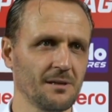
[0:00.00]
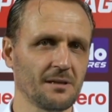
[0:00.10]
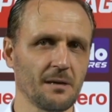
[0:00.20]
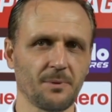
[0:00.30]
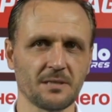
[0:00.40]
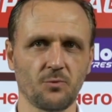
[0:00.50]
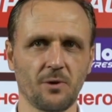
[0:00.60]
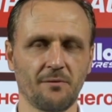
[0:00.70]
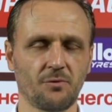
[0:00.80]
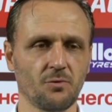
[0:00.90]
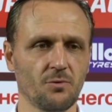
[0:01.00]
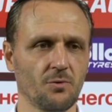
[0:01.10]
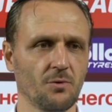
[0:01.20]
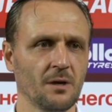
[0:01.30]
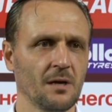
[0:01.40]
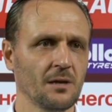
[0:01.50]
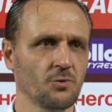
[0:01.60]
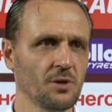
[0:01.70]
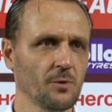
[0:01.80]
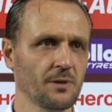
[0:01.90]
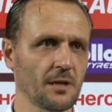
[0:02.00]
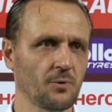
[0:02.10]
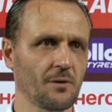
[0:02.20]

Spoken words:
It happens, and we have to deal with that.